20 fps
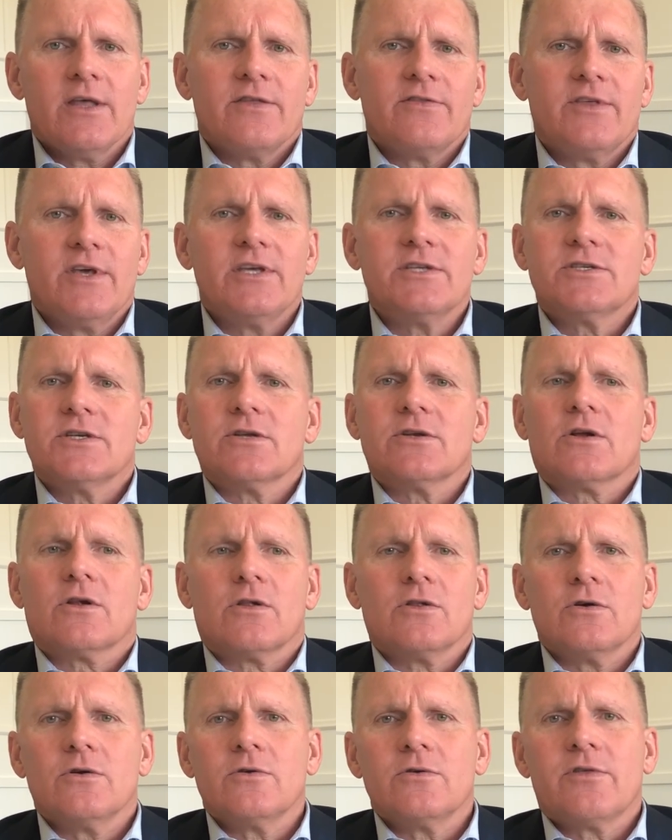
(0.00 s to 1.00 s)
These
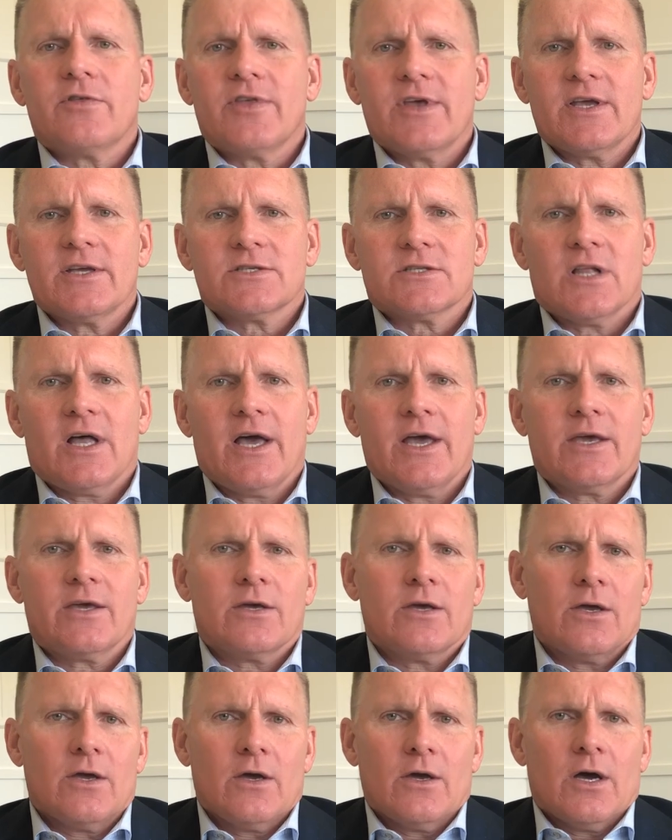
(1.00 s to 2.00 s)
include things
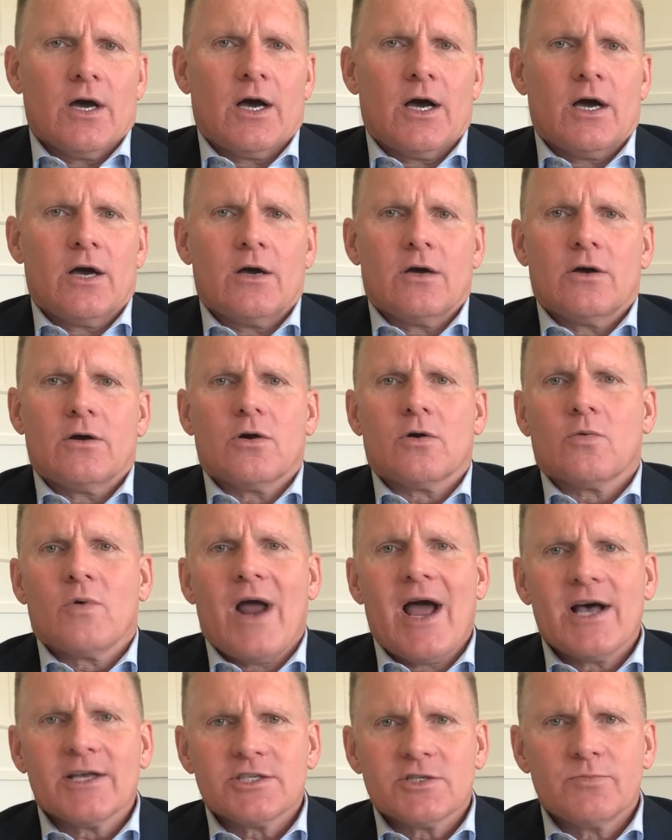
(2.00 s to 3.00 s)
like
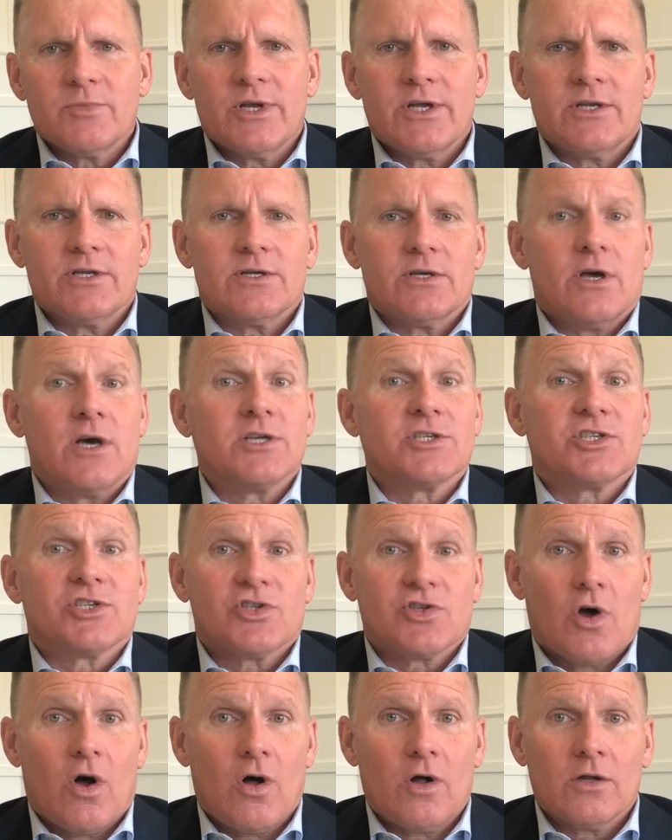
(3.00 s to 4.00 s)
harassment,
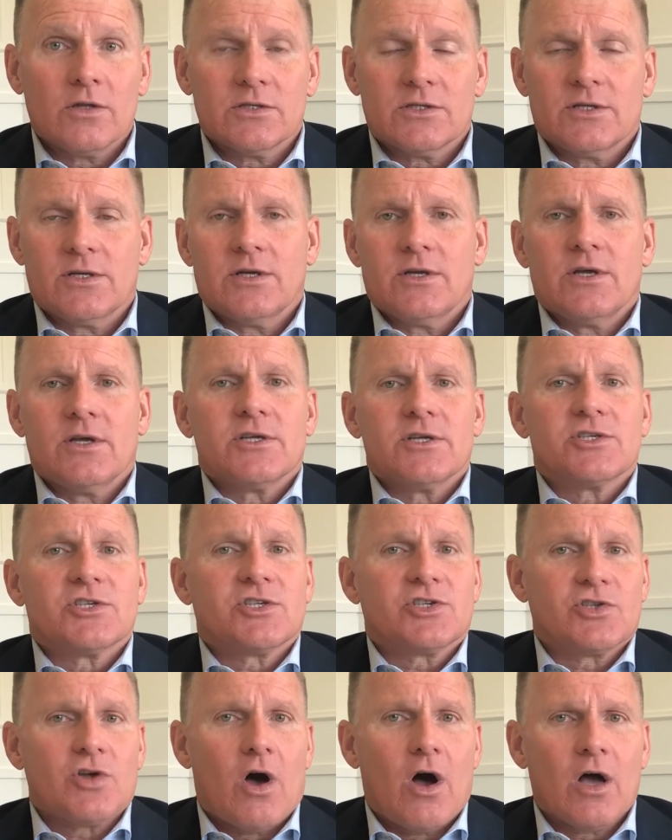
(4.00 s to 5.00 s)
assault,
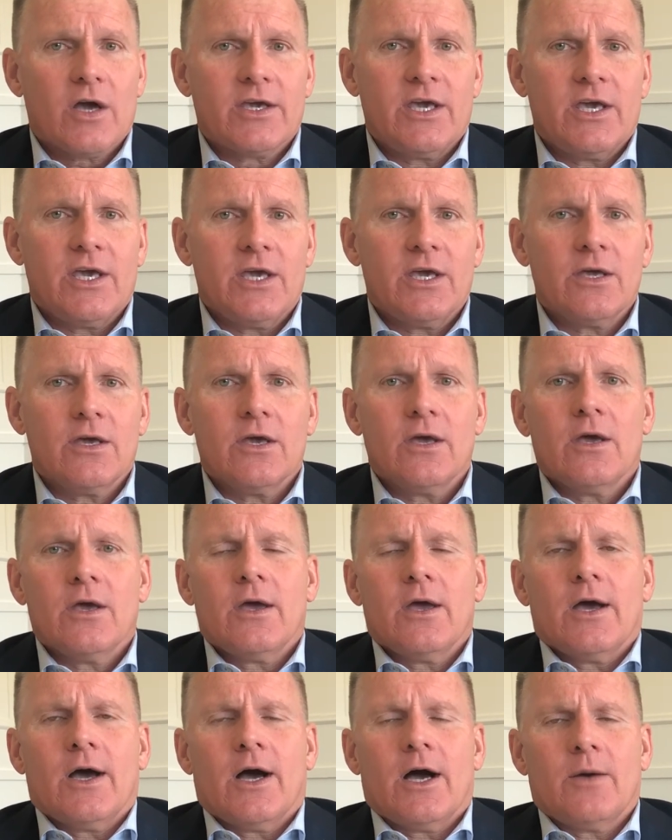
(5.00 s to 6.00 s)
stalking,
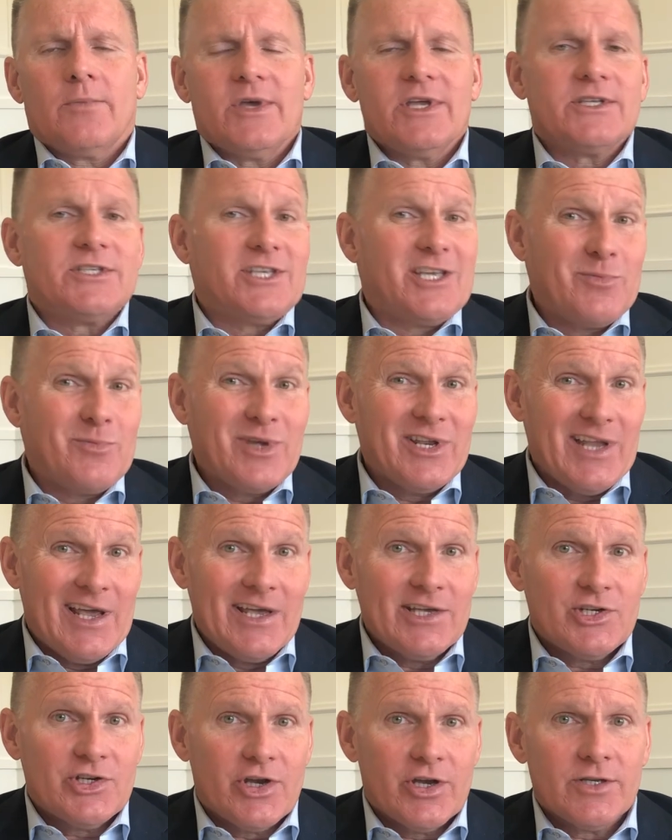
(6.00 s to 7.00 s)

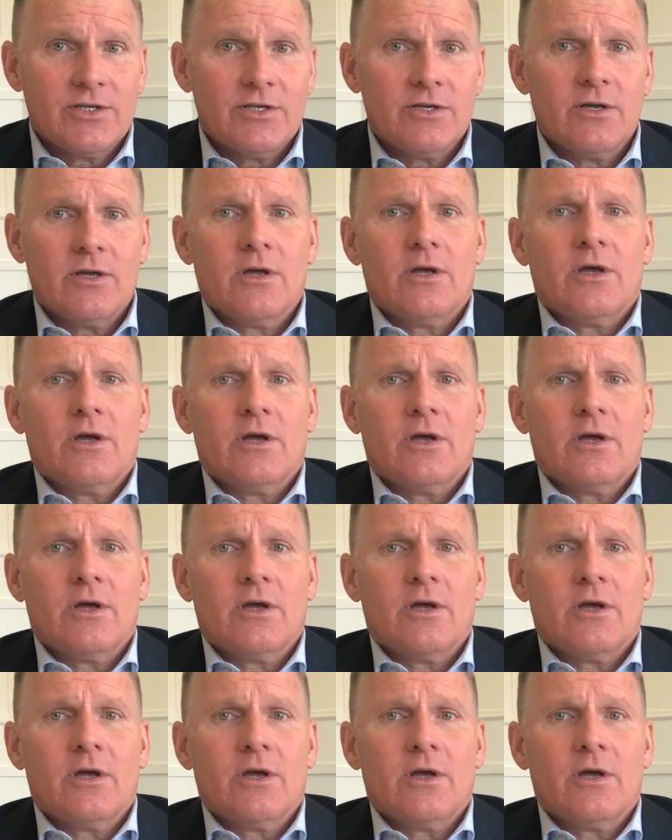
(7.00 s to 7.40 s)
intimidation,